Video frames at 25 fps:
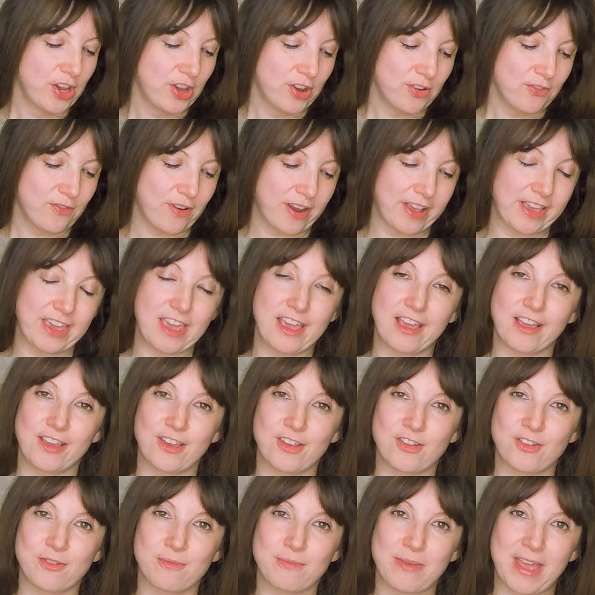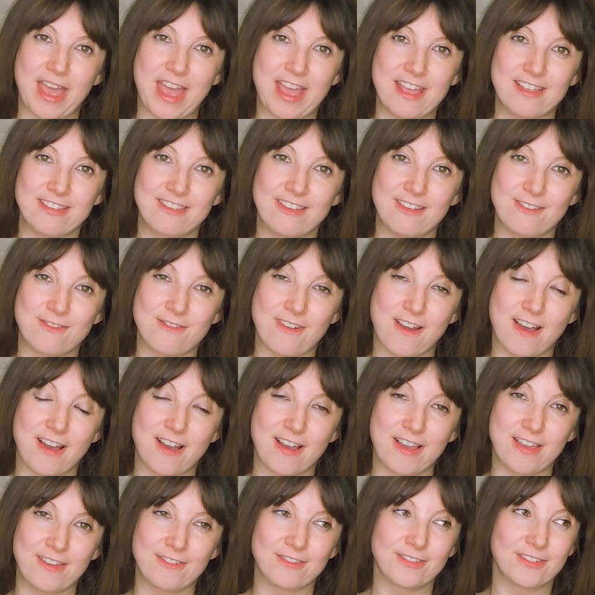ranking at number
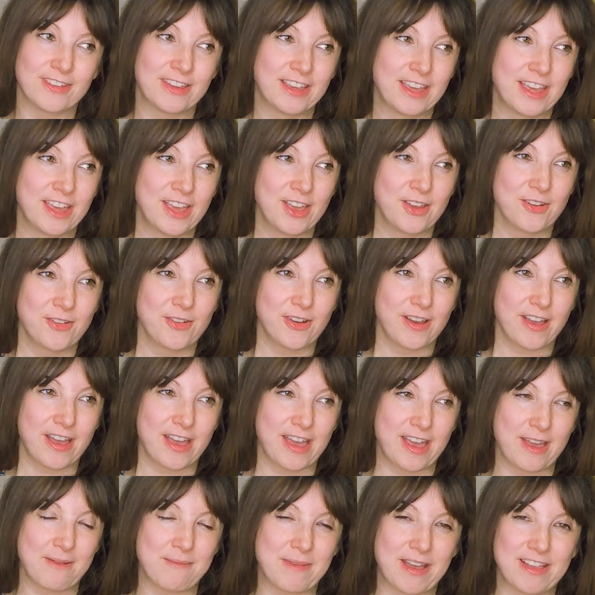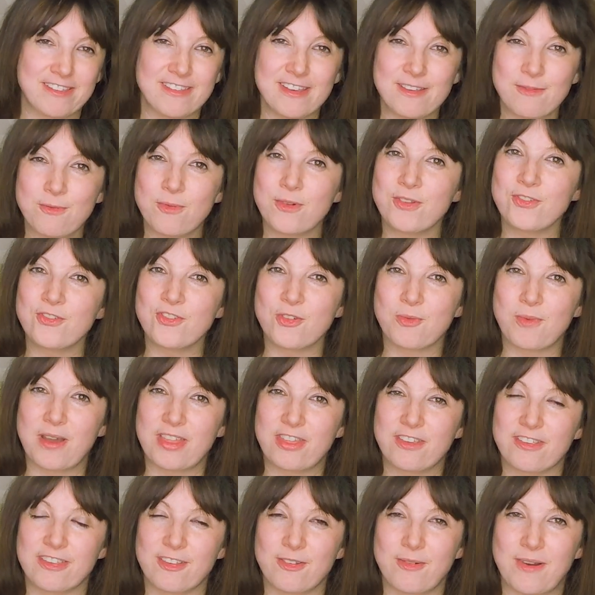85. I did wonder
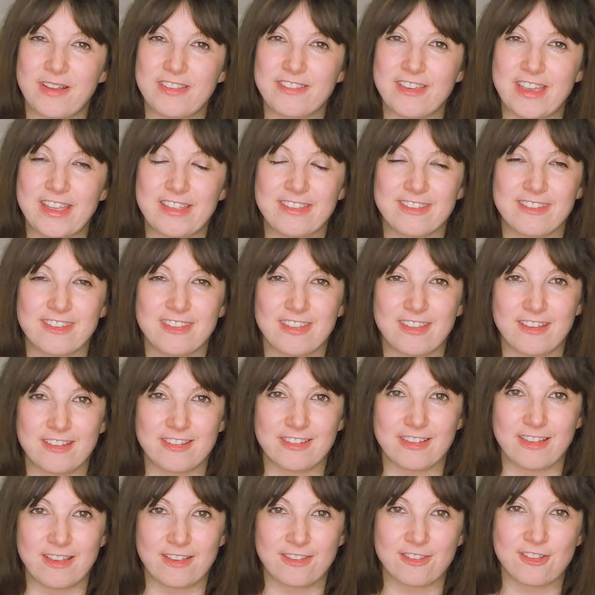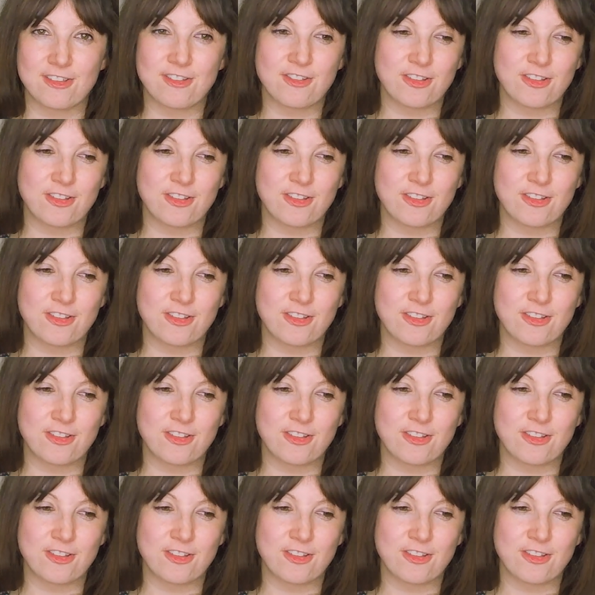whether to add it into this list,